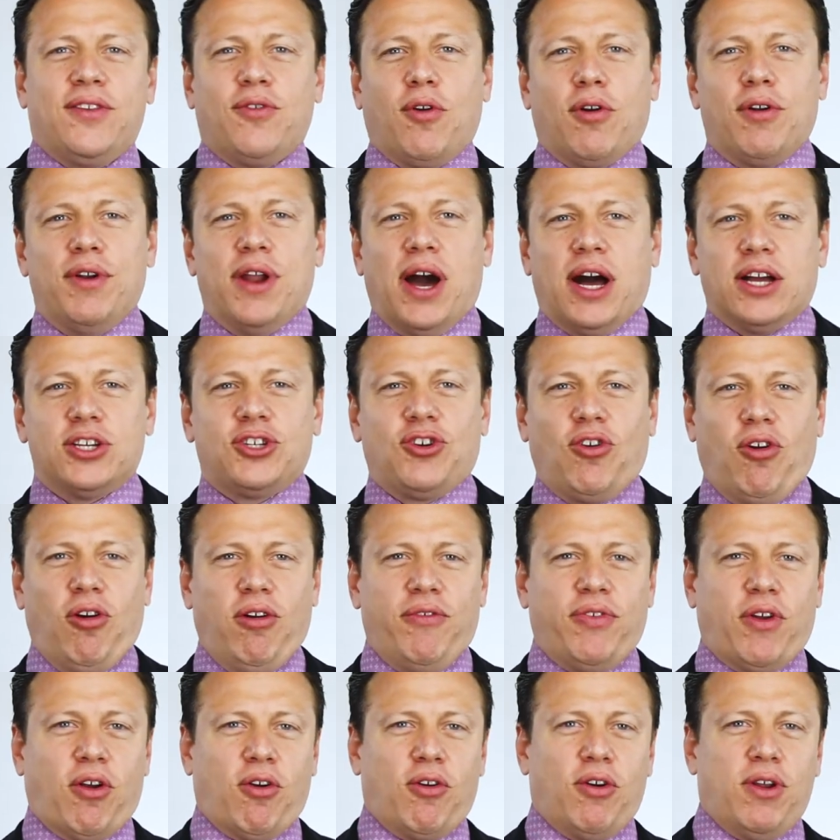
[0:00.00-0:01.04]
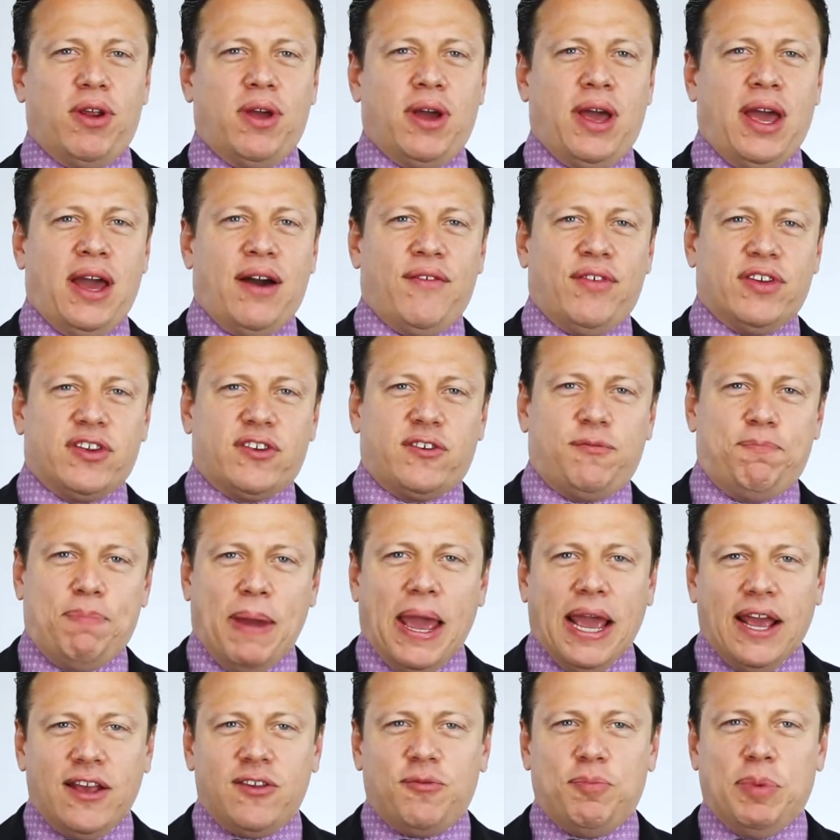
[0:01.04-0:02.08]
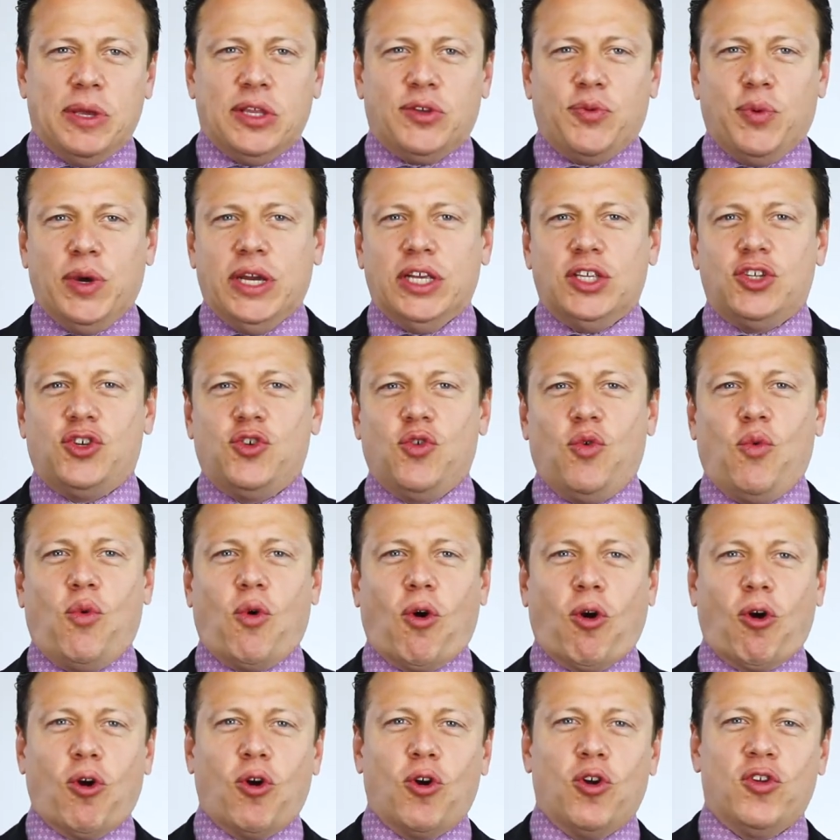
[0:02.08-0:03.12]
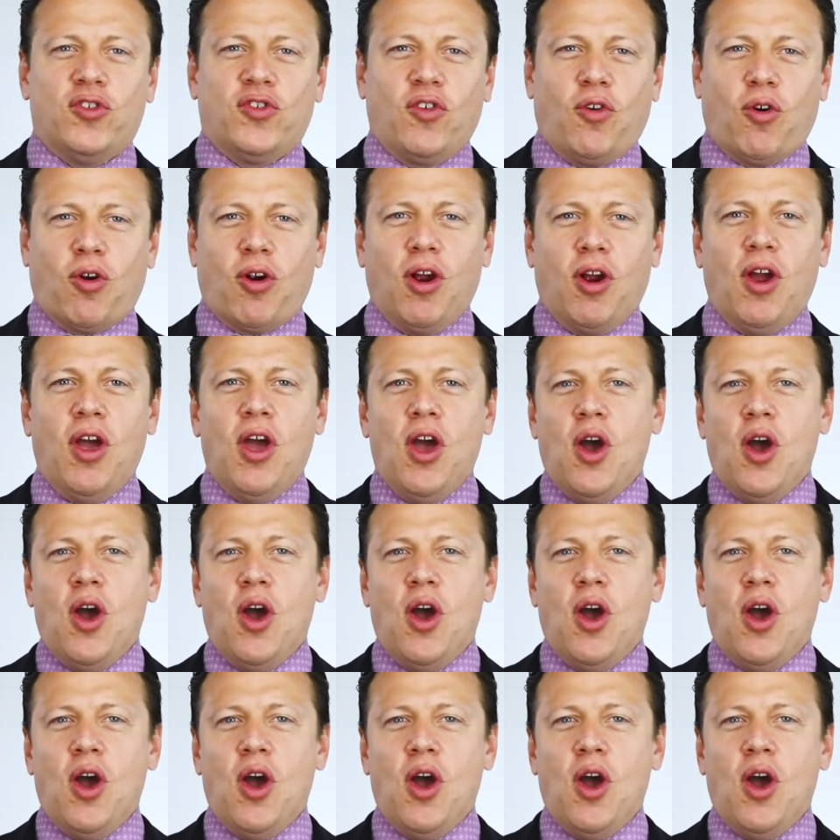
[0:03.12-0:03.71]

who are not sure if they're going to have a space between two words or